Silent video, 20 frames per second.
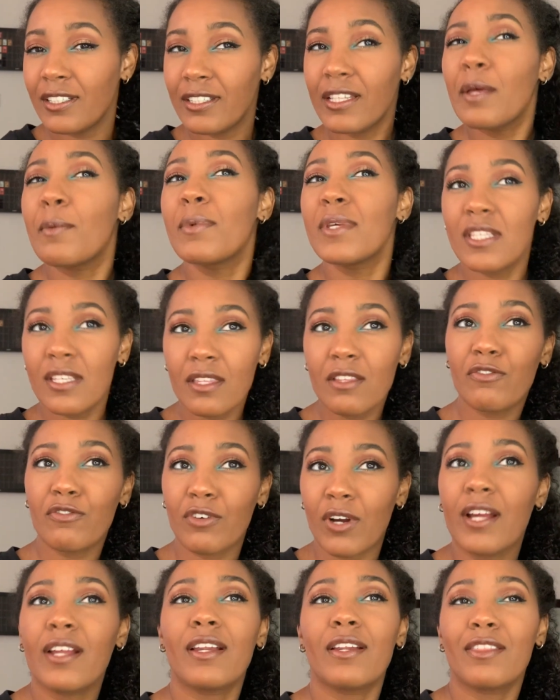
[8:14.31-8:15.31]
Let me see the
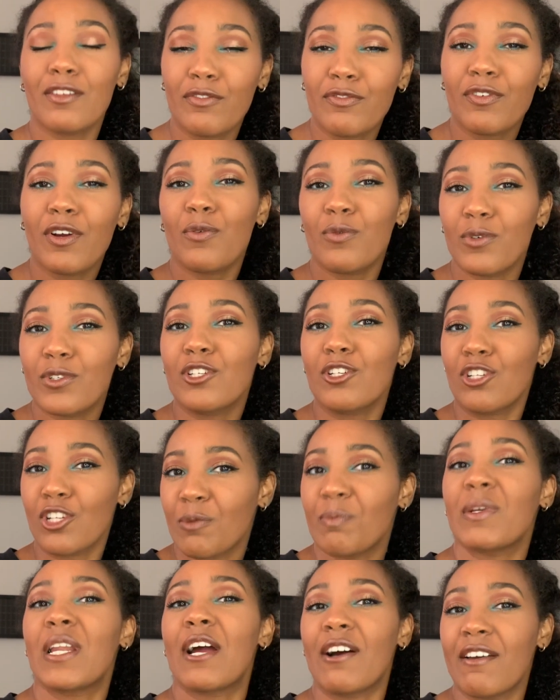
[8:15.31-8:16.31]
front. The front will
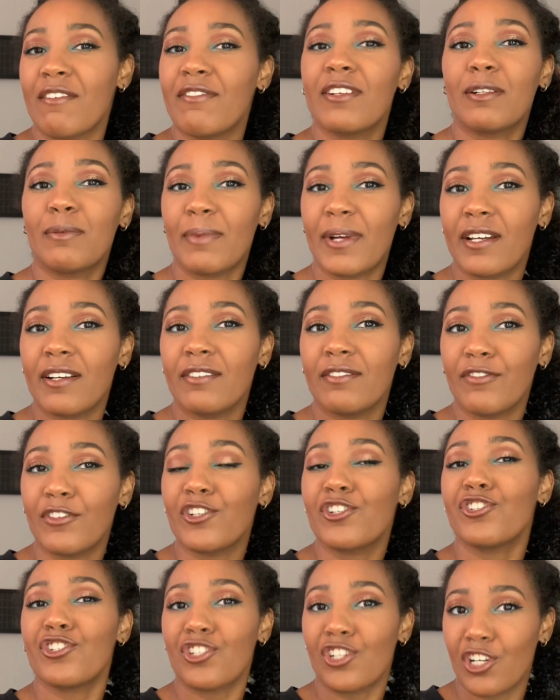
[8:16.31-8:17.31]
determine how I feel about it, for
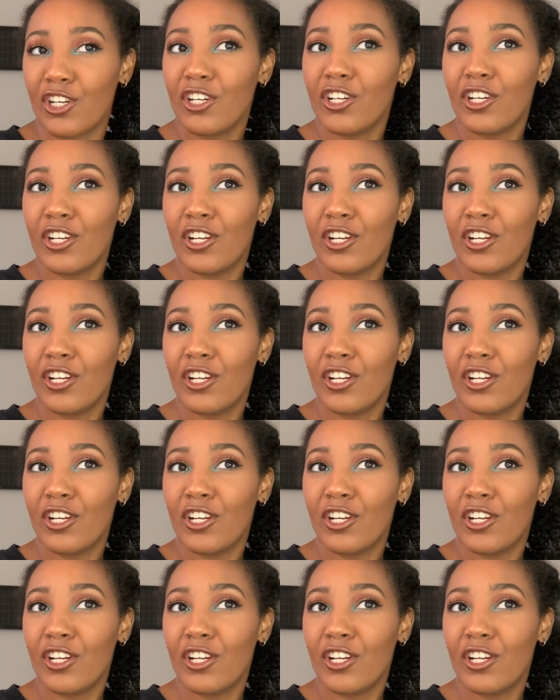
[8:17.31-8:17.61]
sure.